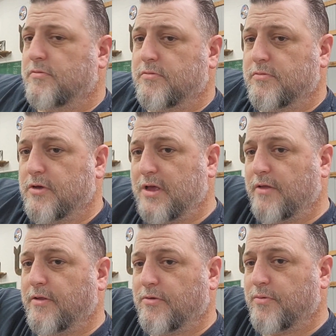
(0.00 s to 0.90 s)
look out
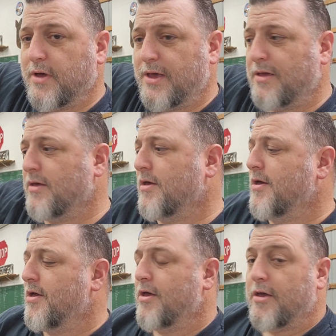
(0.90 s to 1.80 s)
this way
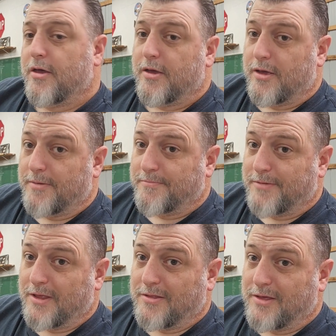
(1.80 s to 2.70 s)

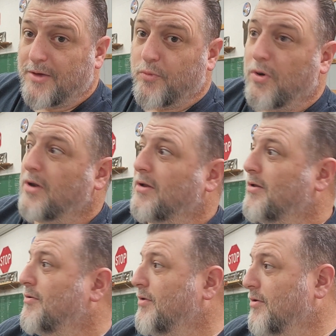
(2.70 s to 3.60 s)
and see what,
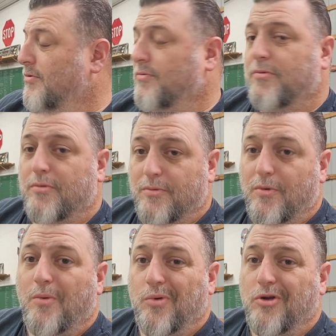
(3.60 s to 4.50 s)
you know,
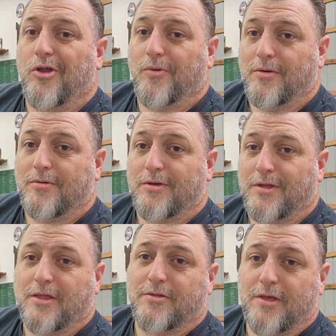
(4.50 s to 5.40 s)
what we're doing. Because
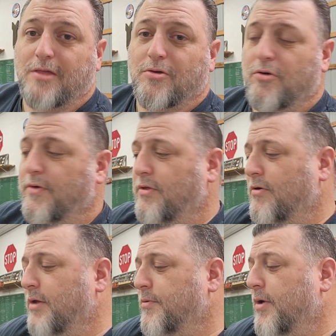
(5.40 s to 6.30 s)
that's the whole reason you're
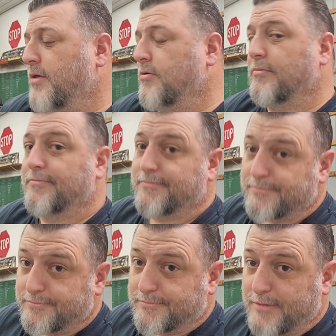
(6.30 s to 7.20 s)
going to be watching.
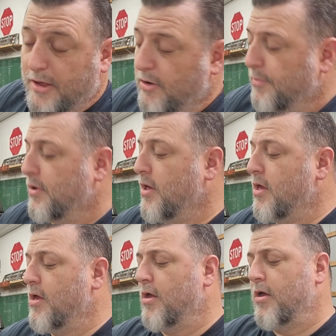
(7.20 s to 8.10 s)
I hope.
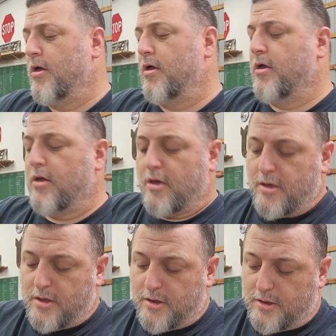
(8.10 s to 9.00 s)

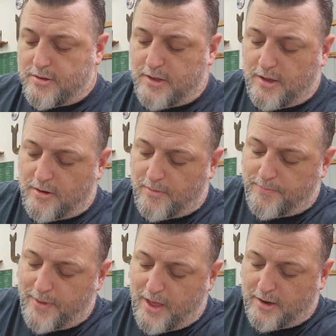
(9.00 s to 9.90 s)
You see on the
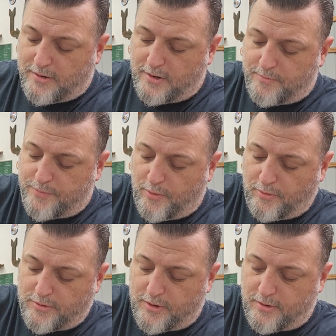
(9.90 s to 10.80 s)
back of these
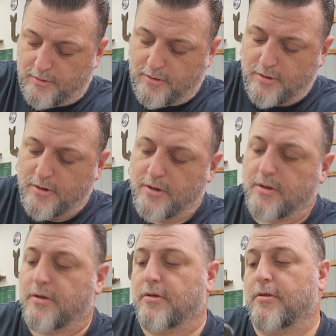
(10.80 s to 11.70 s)
bolts here,
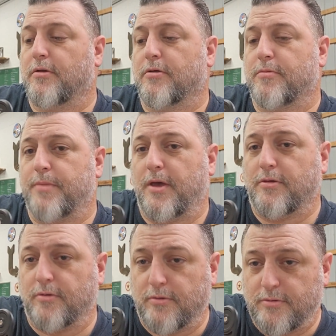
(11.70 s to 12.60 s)
there's little
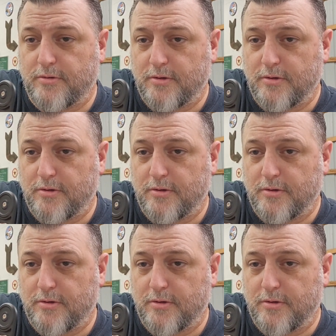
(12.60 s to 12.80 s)
spacers.